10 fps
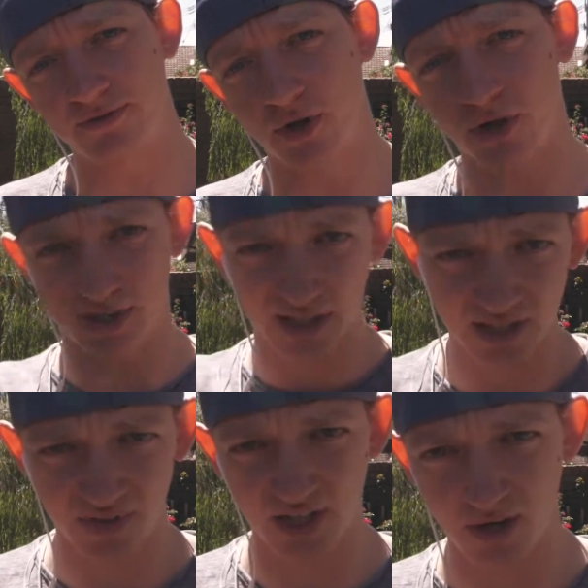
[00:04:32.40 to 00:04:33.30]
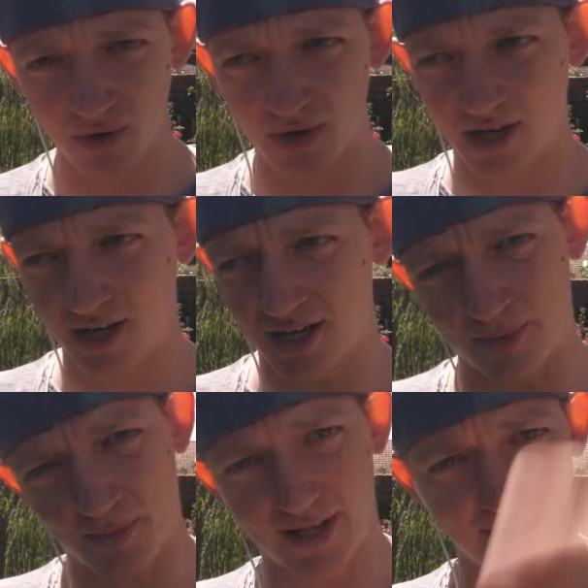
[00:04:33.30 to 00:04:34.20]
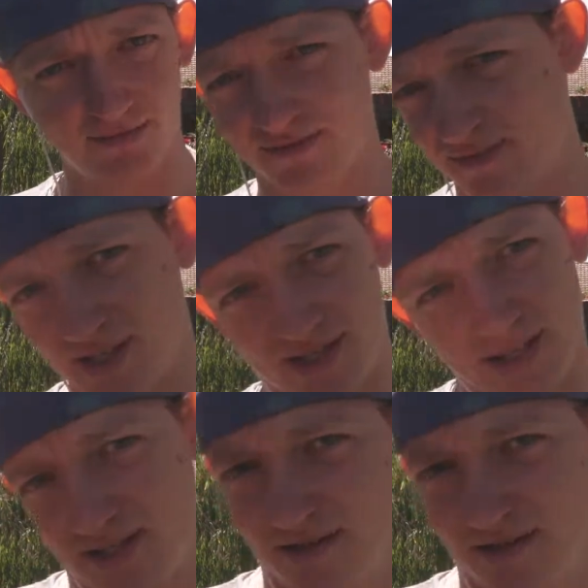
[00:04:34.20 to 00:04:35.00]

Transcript: vlogs in this video, um, and this is